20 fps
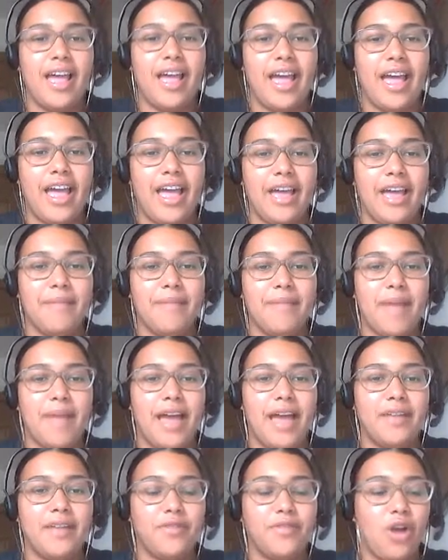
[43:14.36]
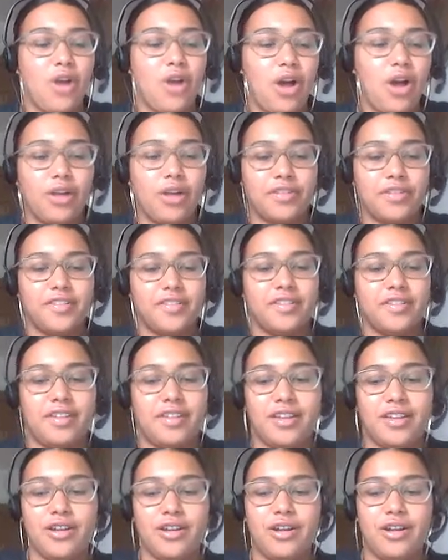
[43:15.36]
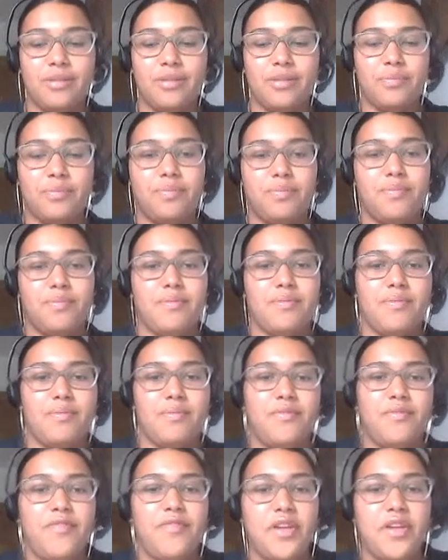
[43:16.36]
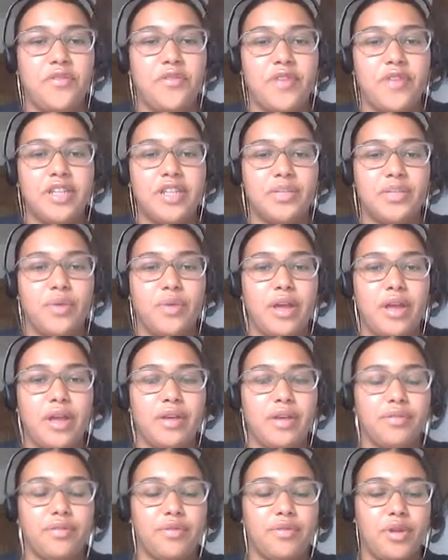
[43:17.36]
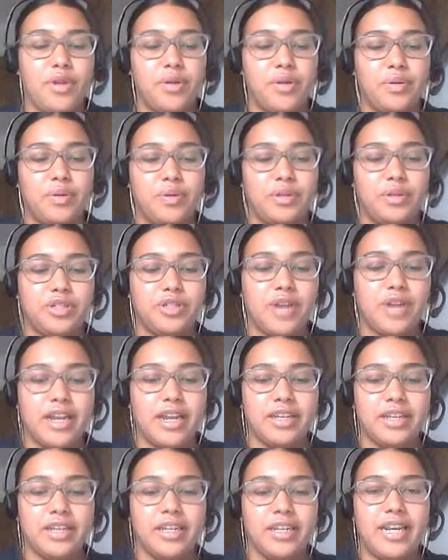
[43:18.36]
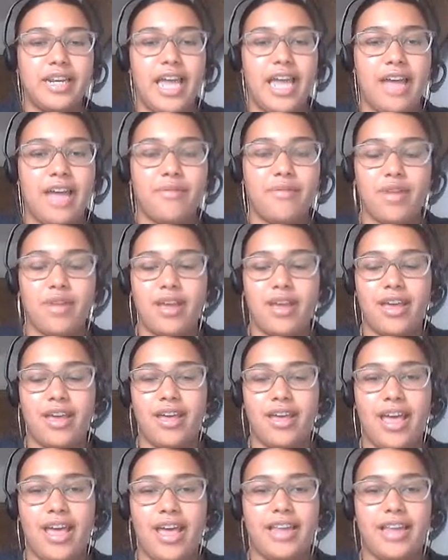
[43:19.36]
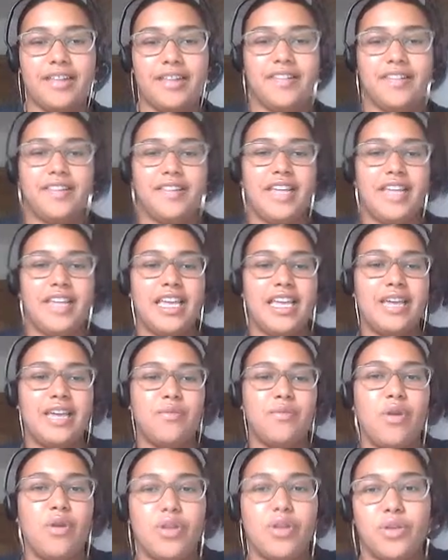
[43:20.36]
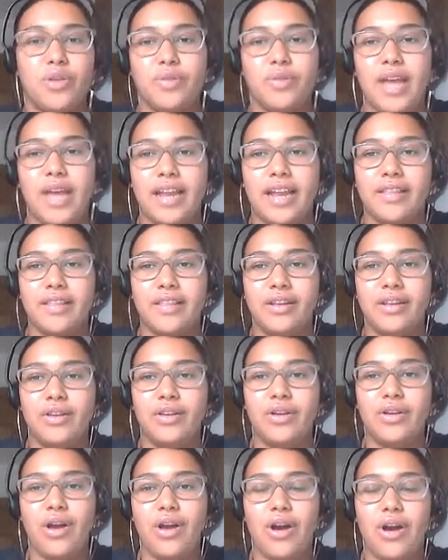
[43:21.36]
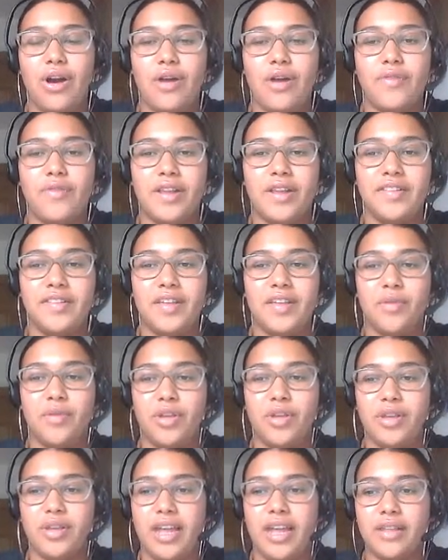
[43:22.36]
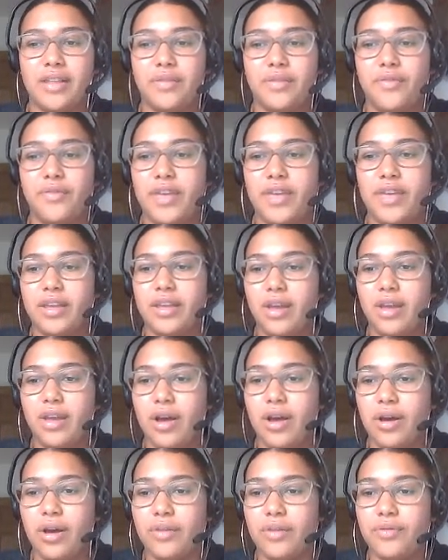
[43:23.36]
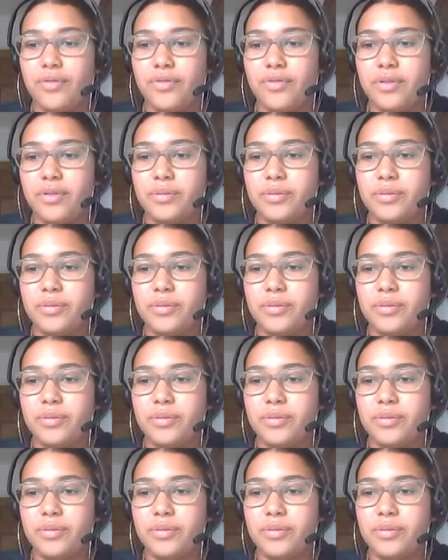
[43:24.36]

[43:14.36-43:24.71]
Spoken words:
And of course, feel free to work through trial and error and see what you like the look of and see what you like the feel of.